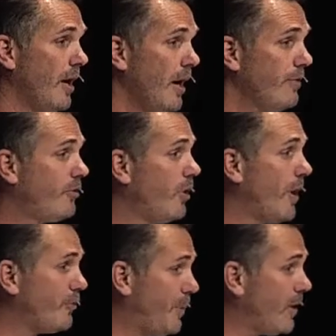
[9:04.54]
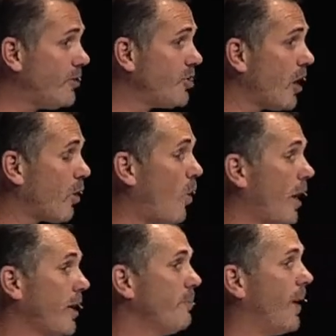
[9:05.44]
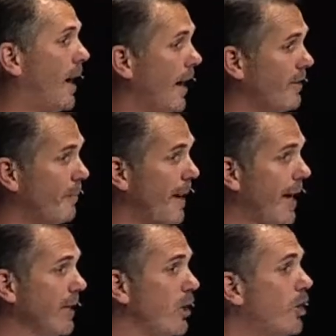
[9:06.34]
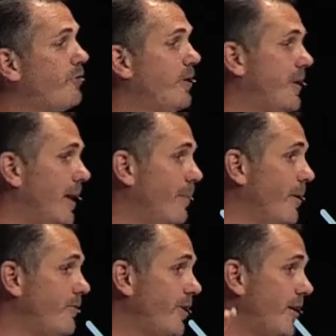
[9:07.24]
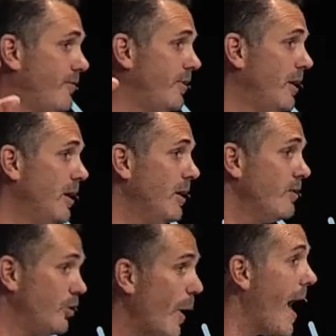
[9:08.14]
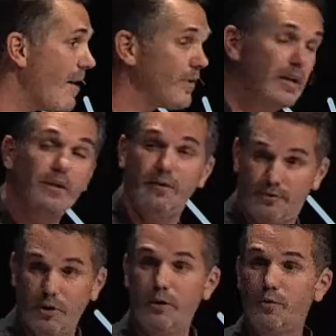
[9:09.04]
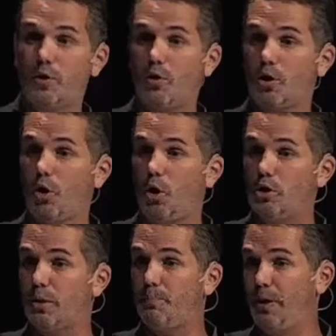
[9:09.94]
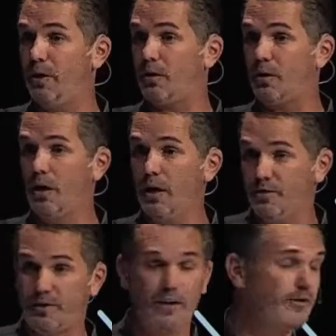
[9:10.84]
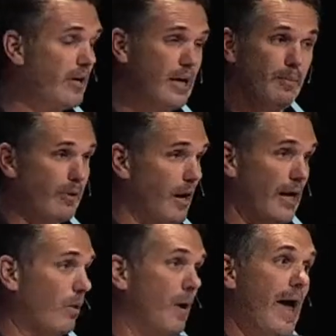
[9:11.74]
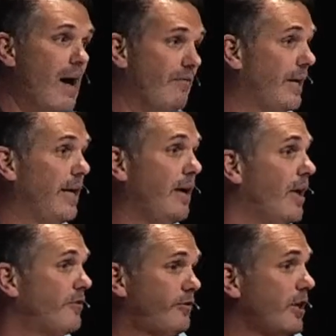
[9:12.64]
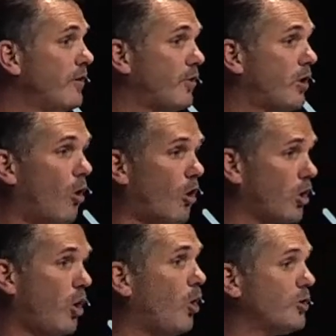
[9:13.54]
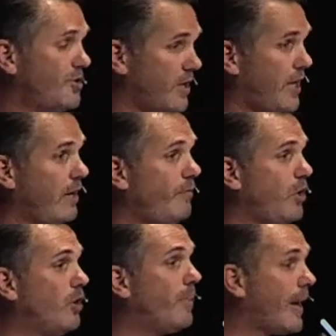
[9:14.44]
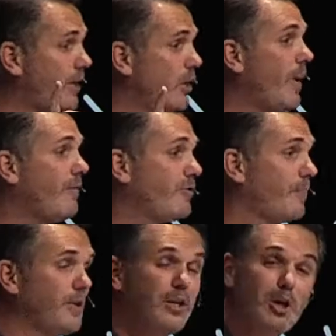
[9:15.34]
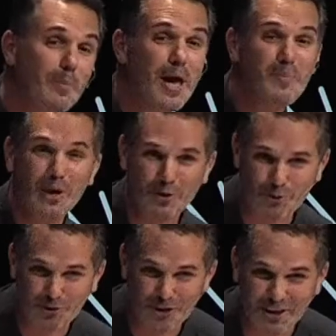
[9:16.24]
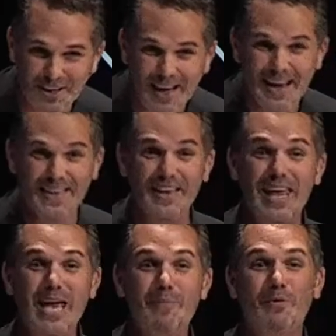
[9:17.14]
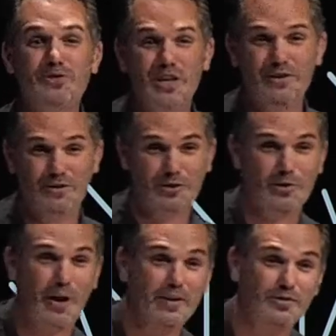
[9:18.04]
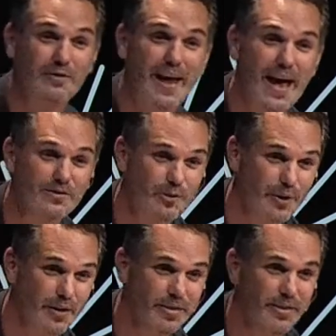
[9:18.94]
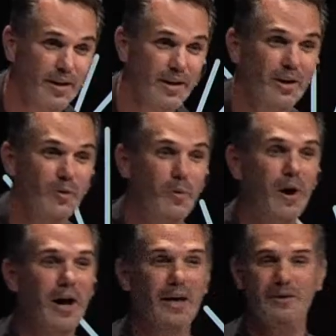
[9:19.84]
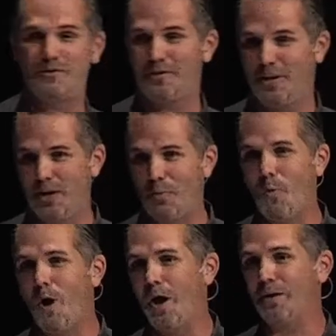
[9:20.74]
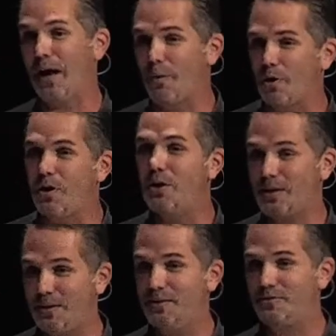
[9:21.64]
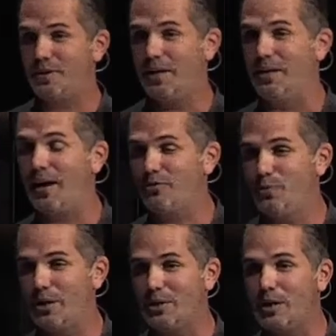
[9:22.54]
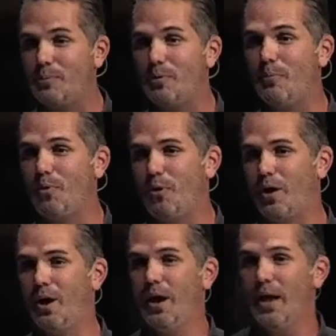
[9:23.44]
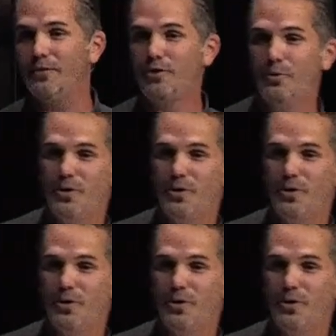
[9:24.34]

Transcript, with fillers: and so as Peter and John are walking by, the man looks at them and says, do you have any silver or gold? And Peter says to him, I don't have any silver or gold to give you, but I do have something that you may be interested. In the name of Jesus Christ of Nazareth, rise and walk. Now, we're going to look at this again next week a little bit more. And so